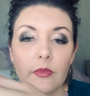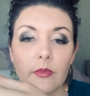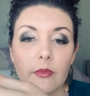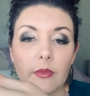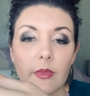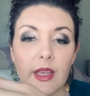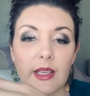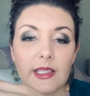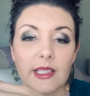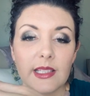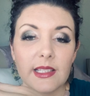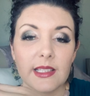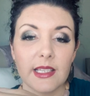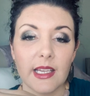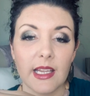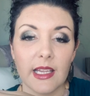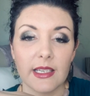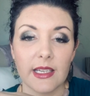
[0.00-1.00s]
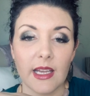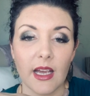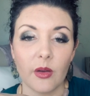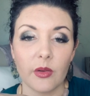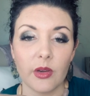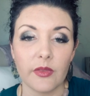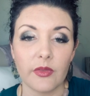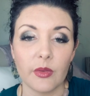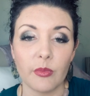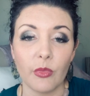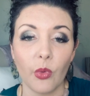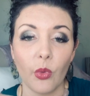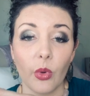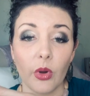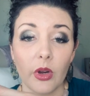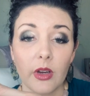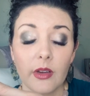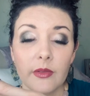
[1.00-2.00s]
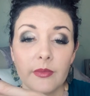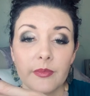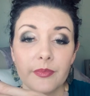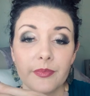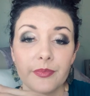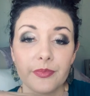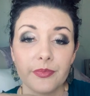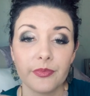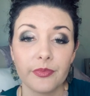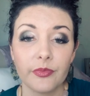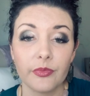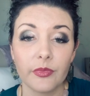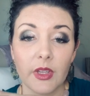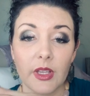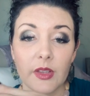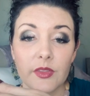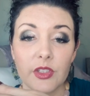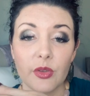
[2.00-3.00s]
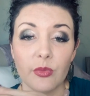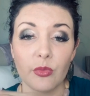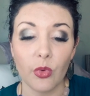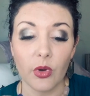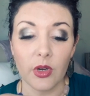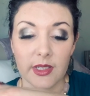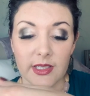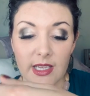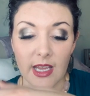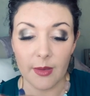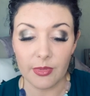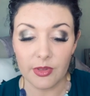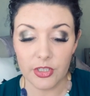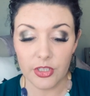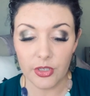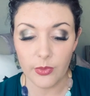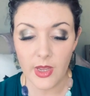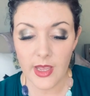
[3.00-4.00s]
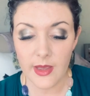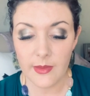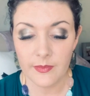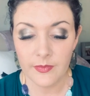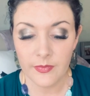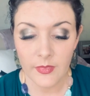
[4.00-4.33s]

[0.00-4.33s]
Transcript: makes it stand out even more, gives you more depth to it.